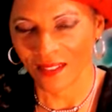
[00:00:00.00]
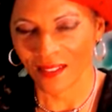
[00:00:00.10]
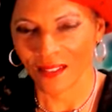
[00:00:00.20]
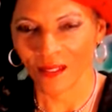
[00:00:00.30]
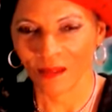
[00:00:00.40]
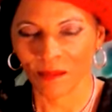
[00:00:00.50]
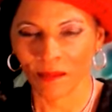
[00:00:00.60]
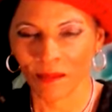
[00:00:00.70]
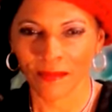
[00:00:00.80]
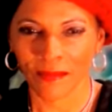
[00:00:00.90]

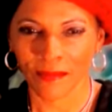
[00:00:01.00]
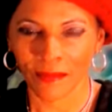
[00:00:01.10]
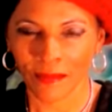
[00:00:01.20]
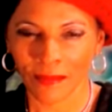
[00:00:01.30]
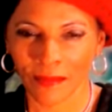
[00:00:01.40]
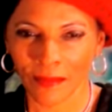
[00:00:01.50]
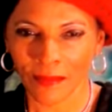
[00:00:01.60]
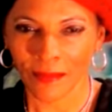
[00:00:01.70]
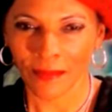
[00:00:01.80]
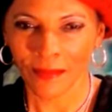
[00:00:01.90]

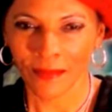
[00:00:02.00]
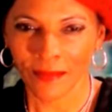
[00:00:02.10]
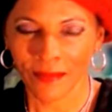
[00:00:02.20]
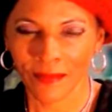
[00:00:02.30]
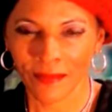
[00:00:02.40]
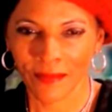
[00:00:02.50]
(silence)